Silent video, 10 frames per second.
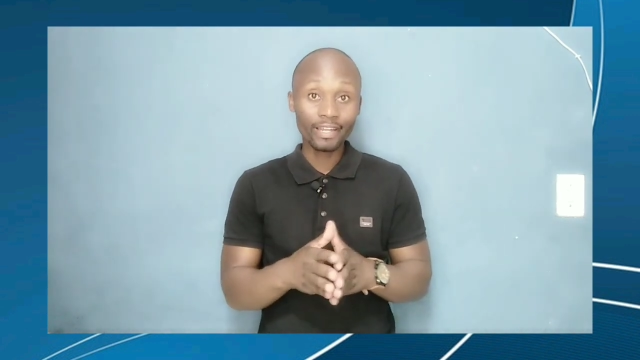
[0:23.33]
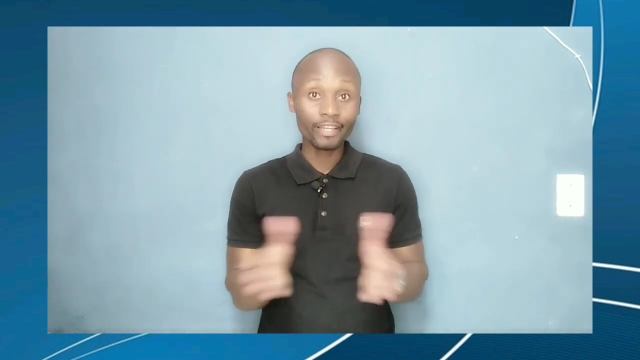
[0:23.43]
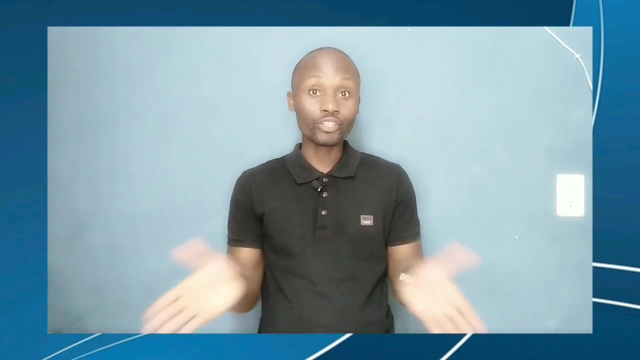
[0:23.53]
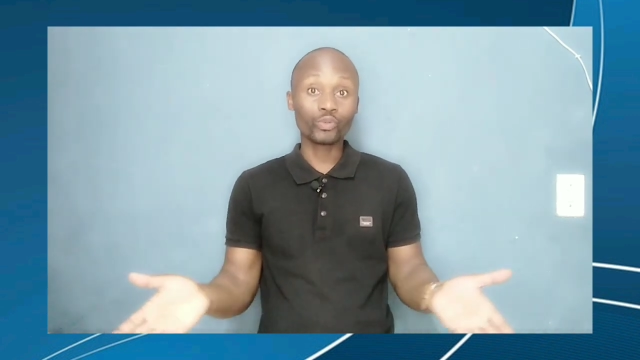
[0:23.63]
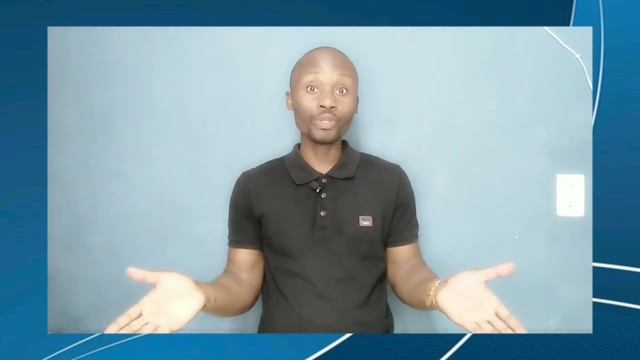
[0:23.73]

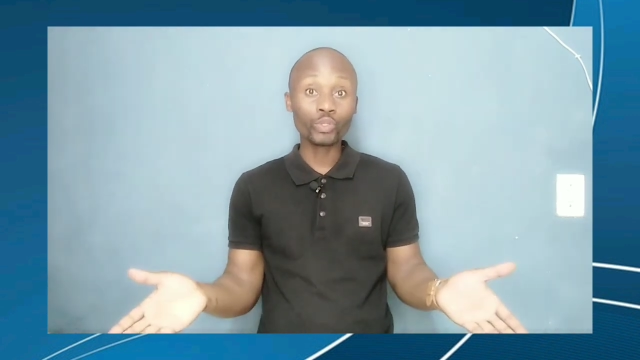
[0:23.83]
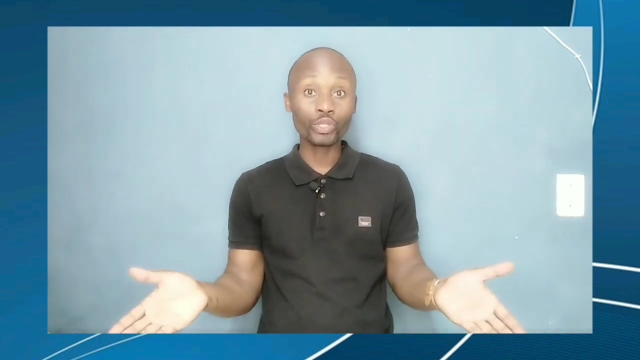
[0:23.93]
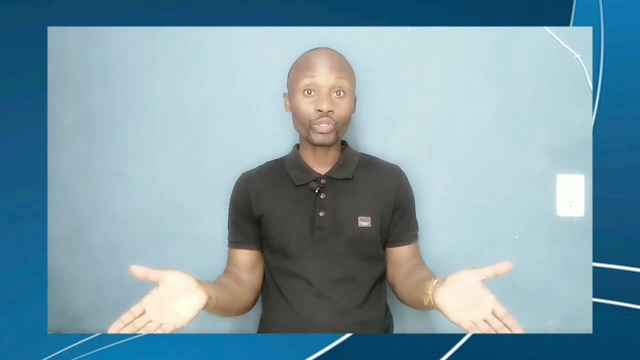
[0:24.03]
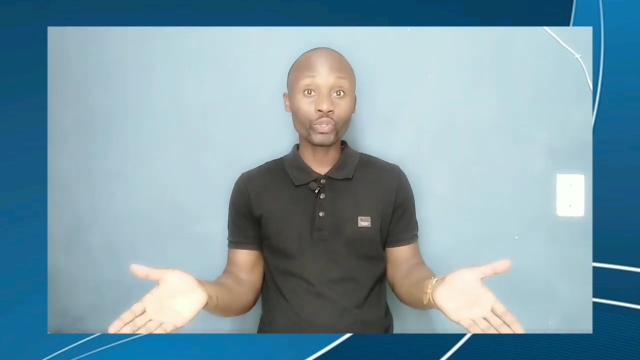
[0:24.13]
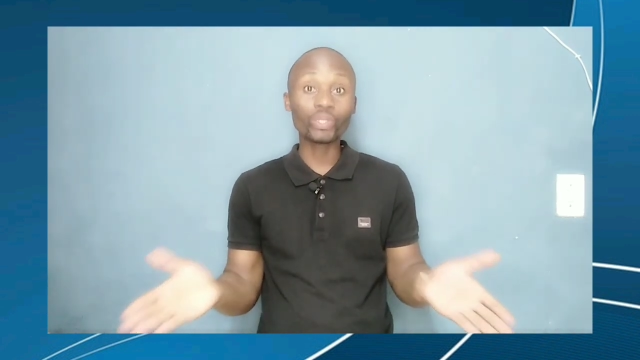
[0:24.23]
It's
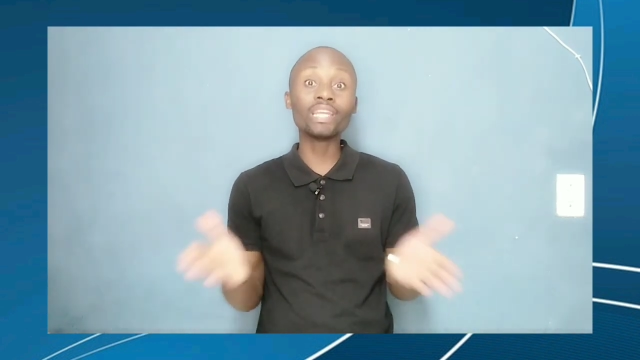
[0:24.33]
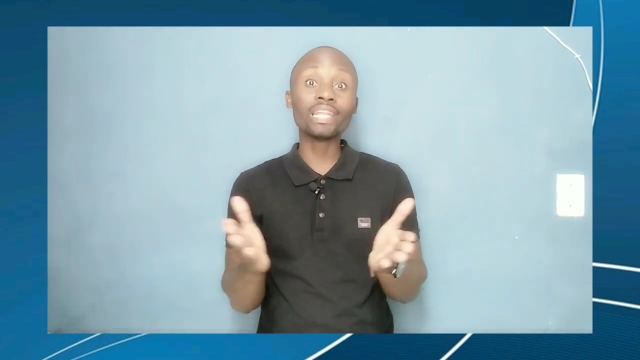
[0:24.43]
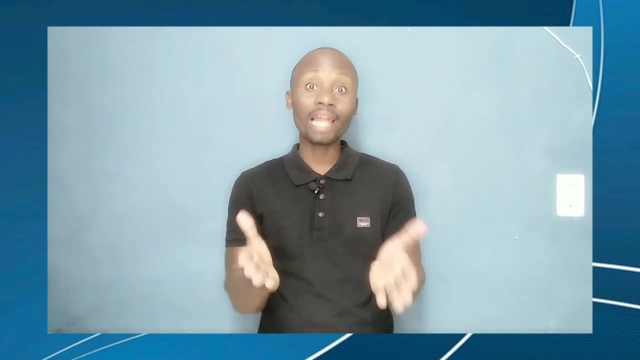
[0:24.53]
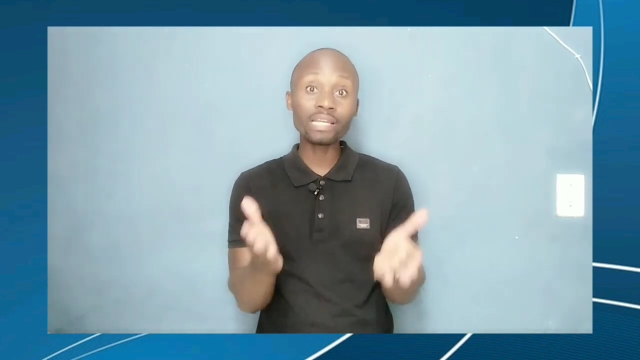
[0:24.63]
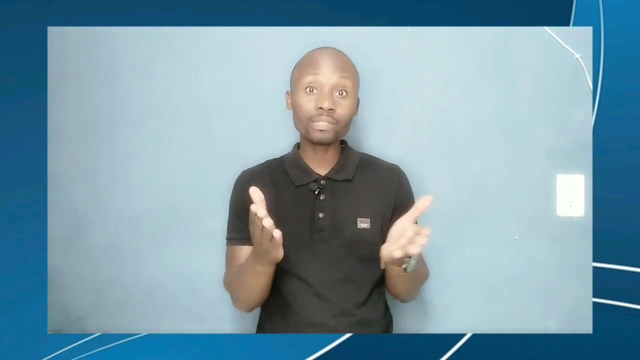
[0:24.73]
2022, he
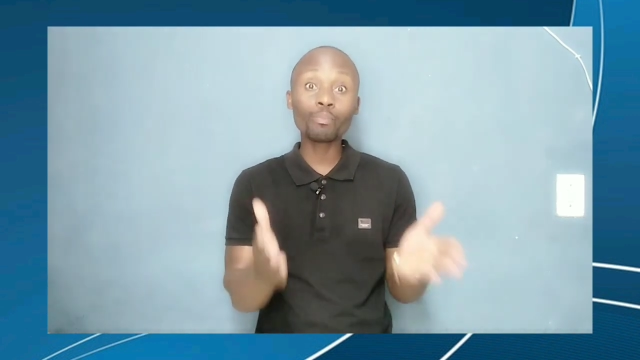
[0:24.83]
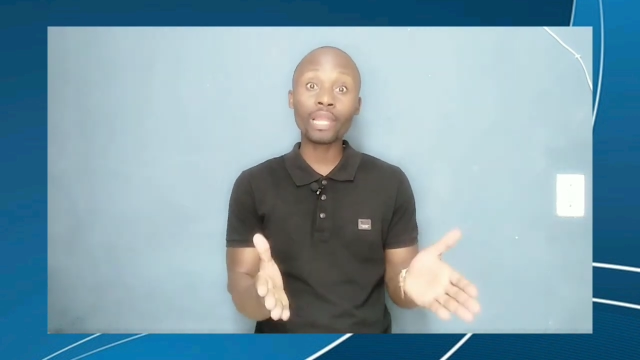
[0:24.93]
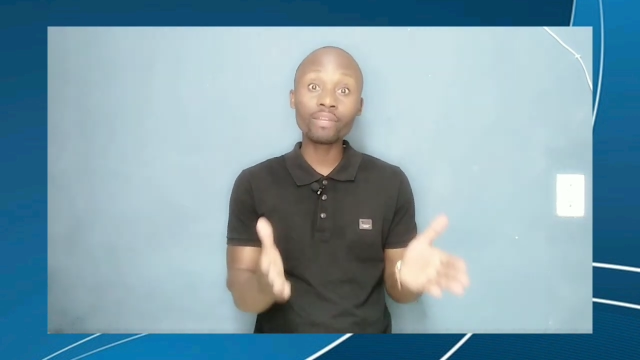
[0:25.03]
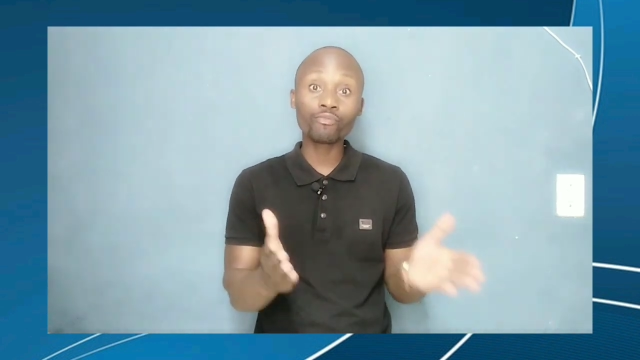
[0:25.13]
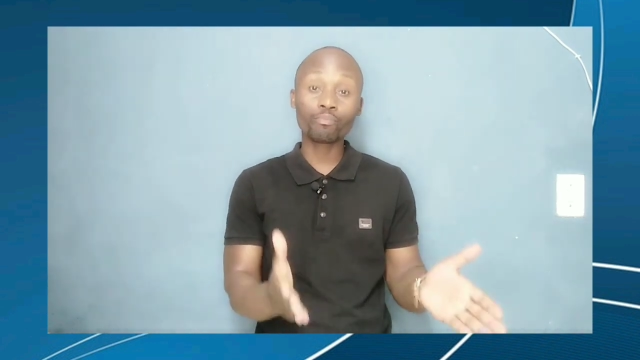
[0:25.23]
last
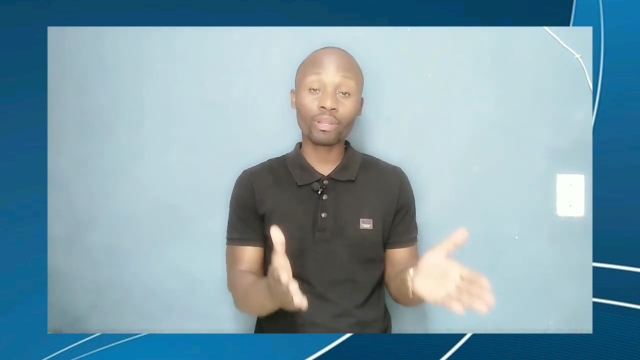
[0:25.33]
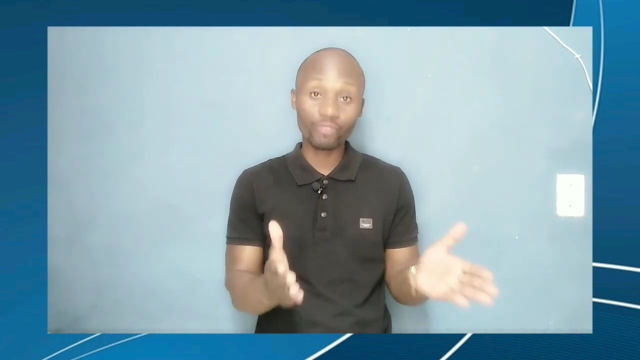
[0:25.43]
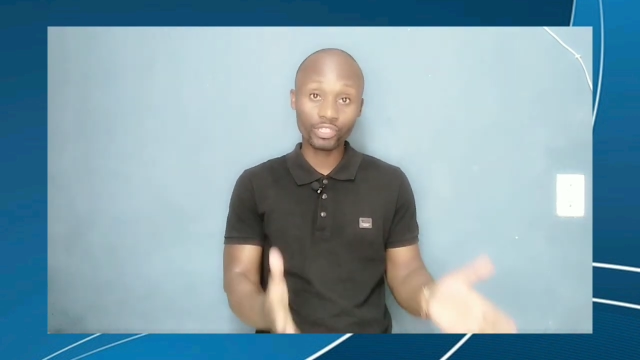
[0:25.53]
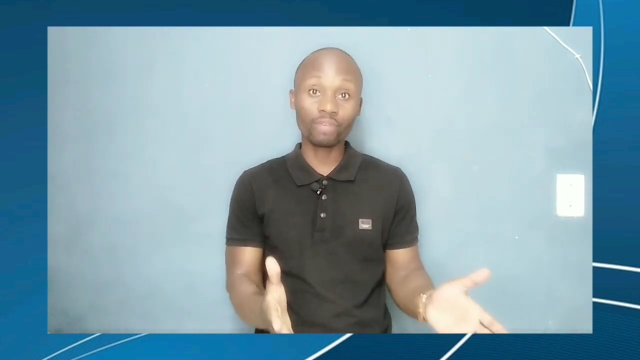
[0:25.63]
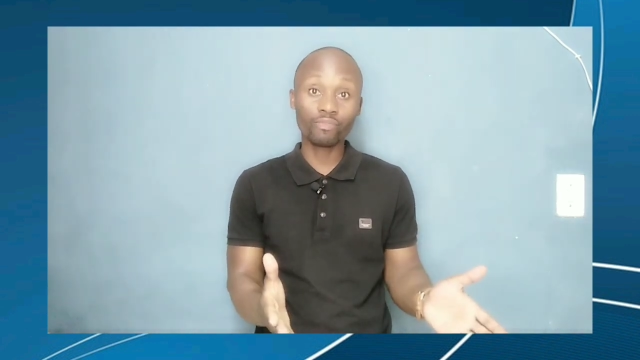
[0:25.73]
played
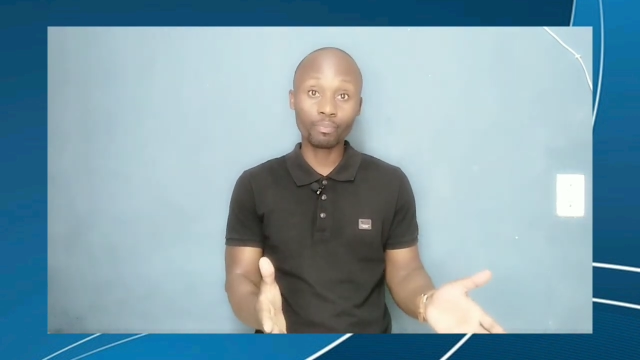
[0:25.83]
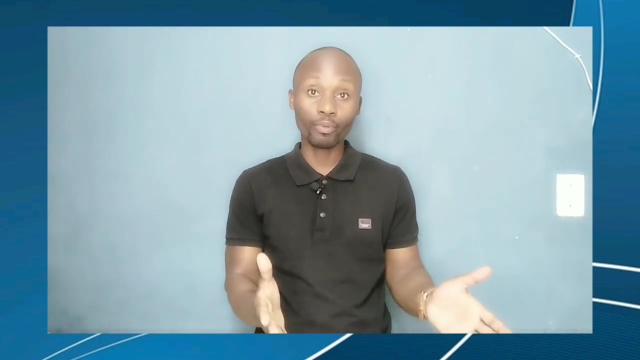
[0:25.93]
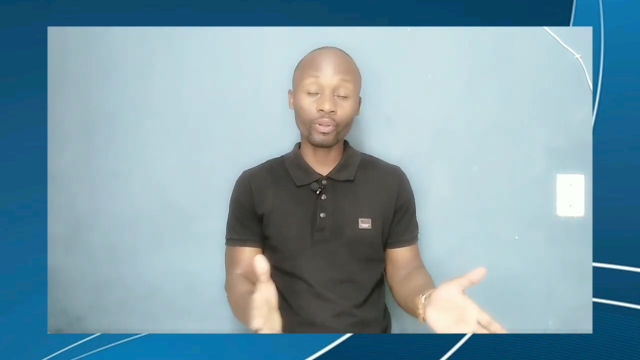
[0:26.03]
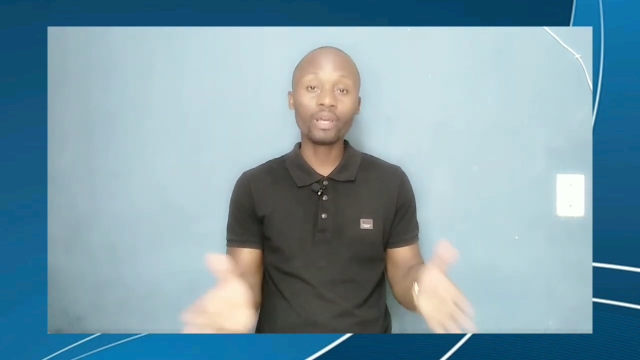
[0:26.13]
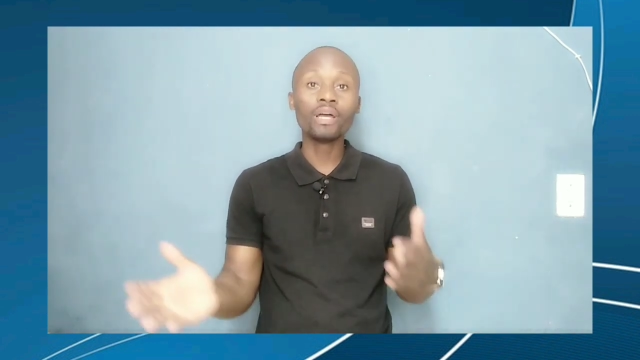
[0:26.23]
professional
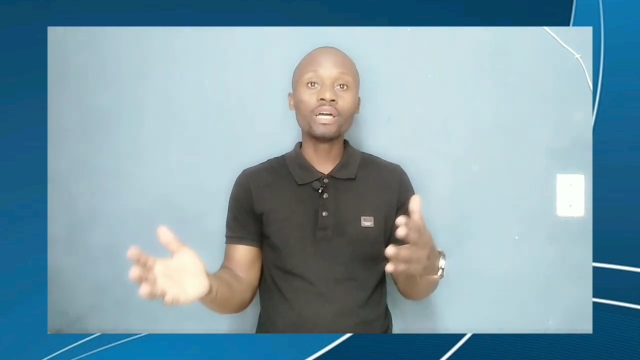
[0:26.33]
football